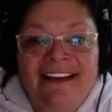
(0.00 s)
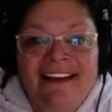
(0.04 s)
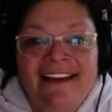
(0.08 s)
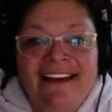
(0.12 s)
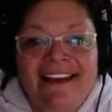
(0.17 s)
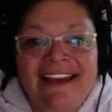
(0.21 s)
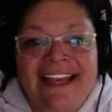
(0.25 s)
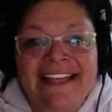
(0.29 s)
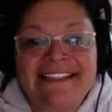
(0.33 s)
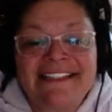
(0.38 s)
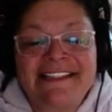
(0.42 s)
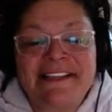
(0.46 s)

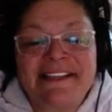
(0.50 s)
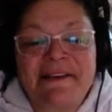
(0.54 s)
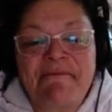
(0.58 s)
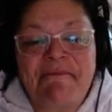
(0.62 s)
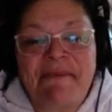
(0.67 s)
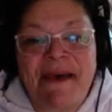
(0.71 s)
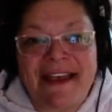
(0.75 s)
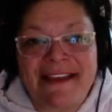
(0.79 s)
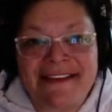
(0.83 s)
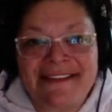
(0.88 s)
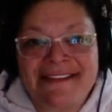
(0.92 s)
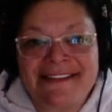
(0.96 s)
it's the
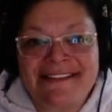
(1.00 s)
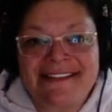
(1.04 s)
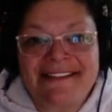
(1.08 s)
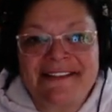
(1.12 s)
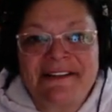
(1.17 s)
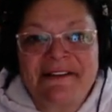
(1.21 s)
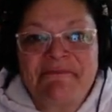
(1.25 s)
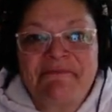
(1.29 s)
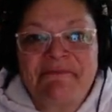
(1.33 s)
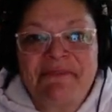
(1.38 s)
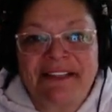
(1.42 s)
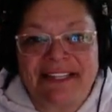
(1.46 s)
best
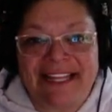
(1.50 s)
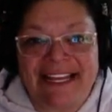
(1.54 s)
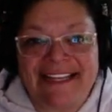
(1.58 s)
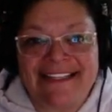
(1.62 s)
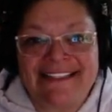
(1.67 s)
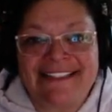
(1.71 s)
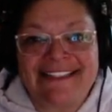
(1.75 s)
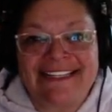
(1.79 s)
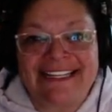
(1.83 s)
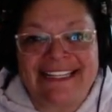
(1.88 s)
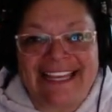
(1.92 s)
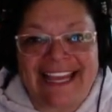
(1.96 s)

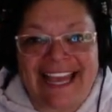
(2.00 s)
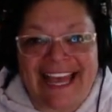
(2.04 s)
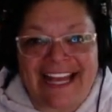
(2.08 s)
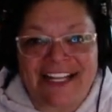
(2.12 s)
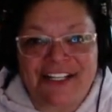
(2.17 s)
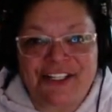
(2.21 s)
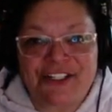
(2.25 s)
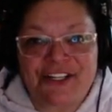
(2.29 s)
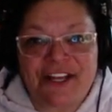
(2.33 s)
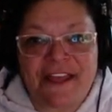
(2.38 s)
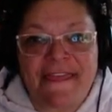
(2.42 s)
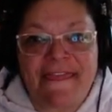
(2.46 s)
place to
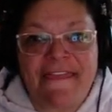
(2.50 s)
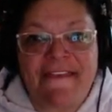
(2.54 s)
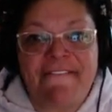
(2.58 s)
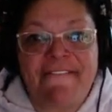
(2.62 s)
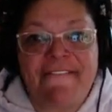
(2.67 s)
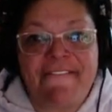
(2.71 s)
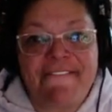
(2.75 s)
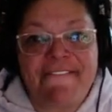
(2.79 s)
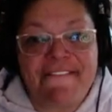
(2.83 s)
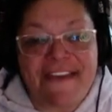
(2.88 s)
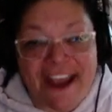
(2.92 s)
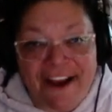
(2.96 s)
catch the
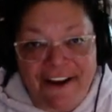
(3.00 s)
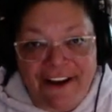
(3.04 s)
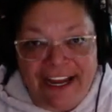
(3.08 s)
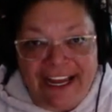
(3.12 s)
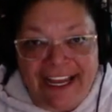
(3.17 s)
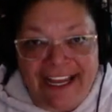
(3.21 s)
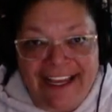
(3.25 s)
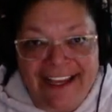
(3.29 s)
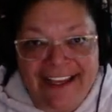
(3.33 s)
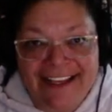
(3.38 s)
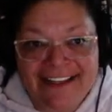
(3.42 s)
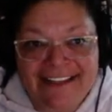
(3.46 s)

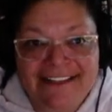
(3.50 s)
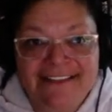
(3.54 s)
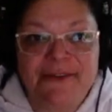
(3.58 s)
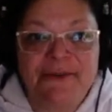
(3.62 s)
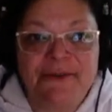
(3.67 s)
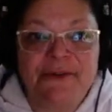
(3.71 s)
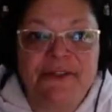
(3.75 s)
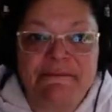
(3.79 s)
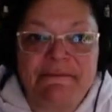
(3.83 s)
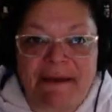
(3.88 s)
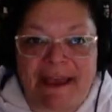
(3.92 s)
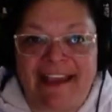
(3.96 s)
ferry to
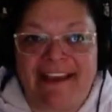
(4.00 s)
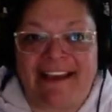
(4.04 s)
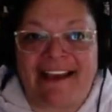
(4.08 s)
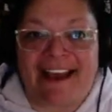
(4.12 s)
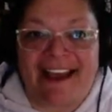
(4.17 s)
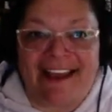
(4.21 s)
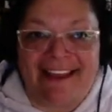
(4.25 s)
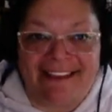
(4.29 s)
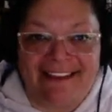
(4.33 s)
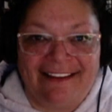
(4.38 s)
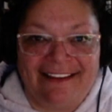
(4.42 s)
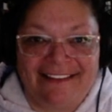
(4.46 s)
Spike
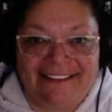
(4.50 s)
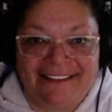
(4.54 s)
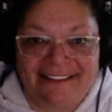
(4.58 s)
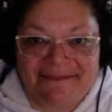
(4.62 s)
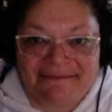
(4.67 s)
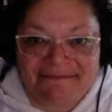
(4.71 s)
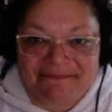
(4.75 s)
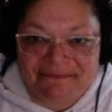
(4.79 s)
Island,